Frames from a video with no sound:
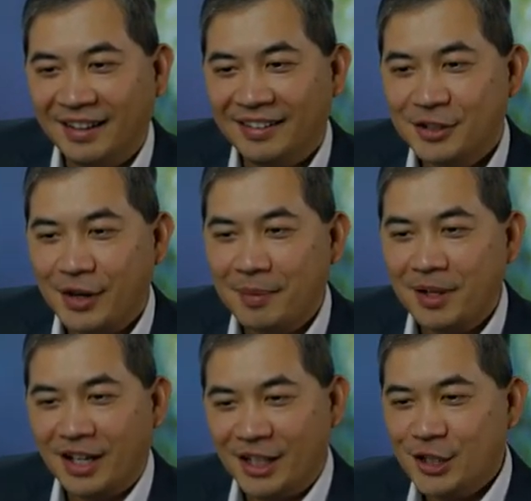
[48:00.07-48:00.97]
Scrap
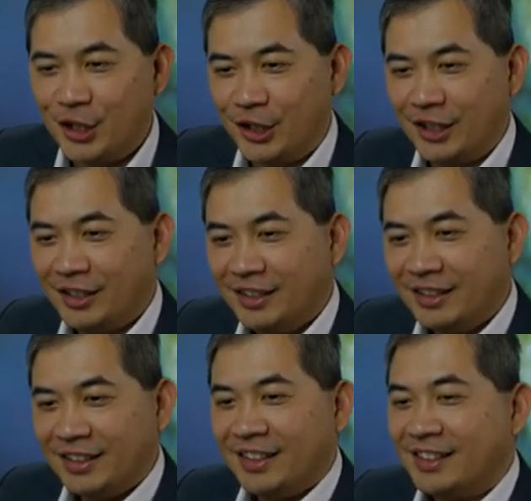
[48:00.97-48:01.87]
that intern.
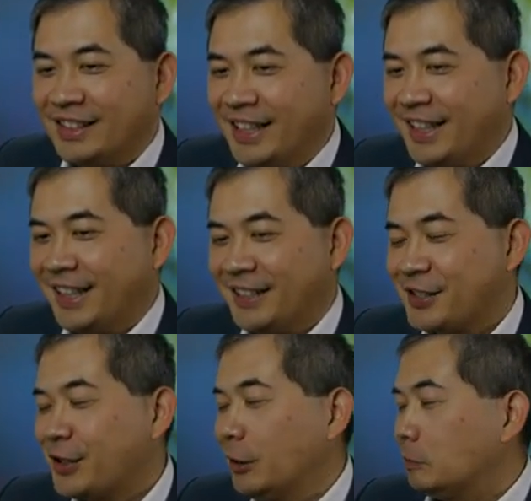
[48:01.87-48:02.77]
Yeah,
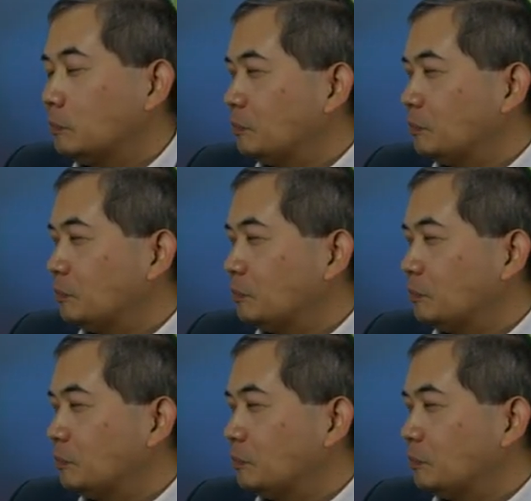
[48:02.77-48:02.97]
so